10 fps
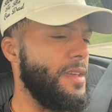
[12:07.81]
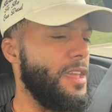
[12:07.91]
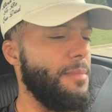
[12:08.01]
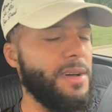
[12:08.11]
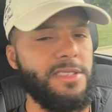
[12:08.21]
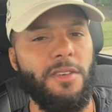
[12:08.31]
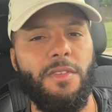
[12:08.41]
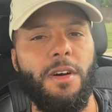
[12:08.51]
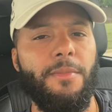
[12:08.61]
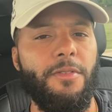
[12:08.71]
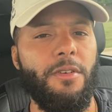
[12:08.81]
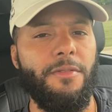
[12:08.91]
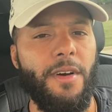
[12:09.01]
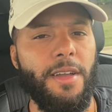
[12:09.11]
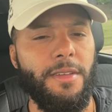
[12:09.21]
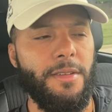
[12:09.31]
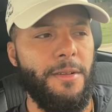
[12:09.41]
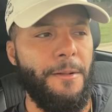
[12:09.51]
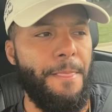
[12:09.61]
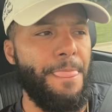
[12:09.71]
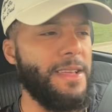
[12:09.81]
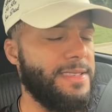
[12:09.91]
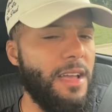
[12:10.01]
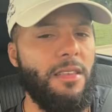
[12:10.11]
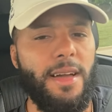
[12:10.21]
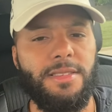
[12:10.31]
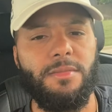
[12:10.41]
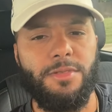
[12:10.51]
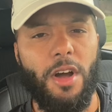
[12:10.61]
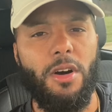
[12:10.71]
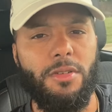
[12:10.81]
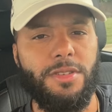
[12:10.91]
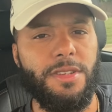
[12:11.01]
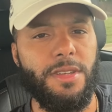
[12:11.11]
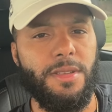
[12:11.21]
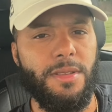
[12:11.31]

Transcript: get myself up for a fight. That sound like some dog shit.